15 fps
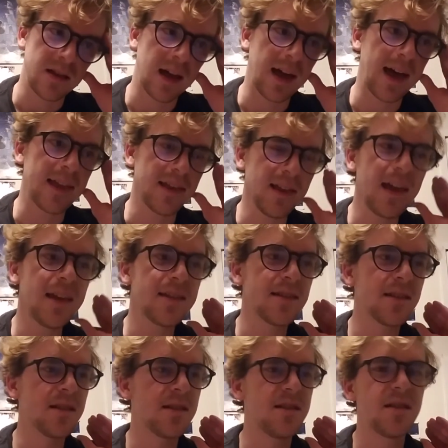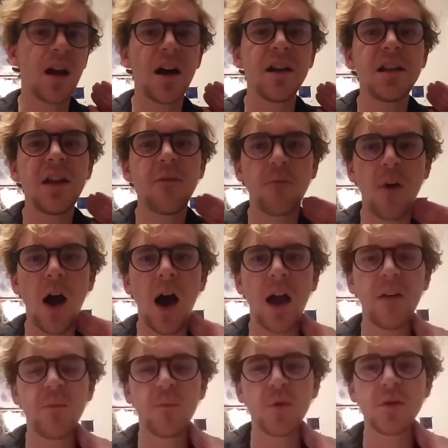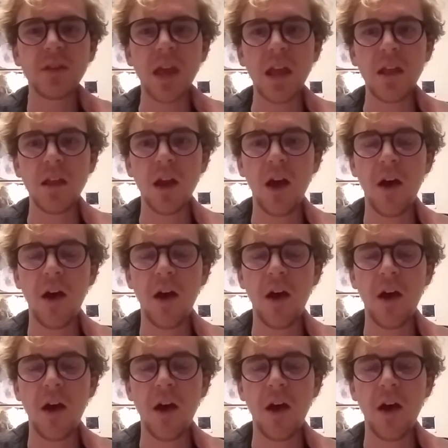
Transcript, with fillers: at least 95%